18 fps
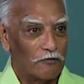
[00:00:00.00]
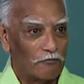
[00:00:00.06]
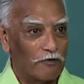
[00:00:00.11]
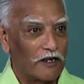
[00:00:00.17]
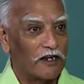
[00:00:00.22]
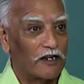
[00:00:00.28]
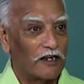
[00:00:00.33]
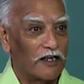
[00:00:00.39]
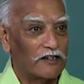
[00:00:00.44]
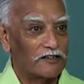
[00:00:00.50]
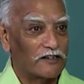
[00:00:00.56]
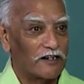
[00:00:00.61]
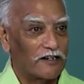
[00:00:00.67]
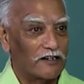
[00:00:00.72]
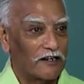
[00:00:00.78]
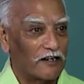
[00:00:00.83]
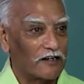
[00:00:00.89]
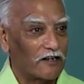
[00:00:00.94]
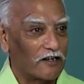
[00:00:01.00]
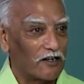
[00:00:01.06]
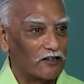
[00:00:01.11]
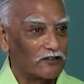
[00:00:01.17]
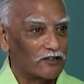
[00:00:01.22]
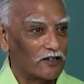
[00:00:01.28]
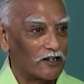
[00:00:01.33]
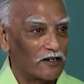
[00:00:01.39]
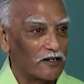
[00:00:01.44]
big estate
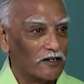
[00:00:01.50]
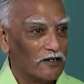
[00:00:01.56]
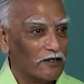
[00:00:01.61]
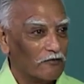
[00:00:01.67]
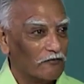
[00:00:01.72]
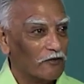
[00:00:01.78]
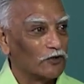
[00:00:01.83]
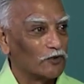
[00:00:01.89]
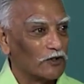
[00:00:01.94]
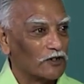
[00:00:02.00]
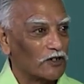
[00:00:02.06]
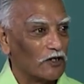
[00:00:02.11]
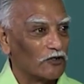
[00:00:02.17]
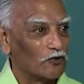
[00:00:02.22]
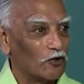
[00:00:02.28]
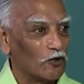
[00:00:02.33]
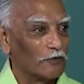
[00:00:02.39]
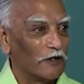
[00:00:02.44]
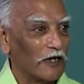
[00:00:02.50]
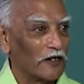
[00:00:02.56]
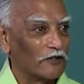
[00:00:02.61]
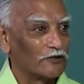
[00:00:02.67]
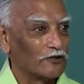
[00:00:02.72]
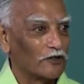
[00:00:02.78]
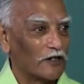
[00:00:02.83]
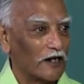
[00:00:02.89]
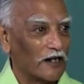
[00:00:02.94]
agriculture, which was controlled by
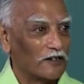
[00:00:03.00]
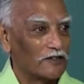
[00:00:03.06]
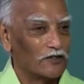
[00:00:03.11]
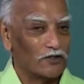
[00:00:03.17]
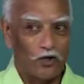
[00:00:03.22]
aristocrats.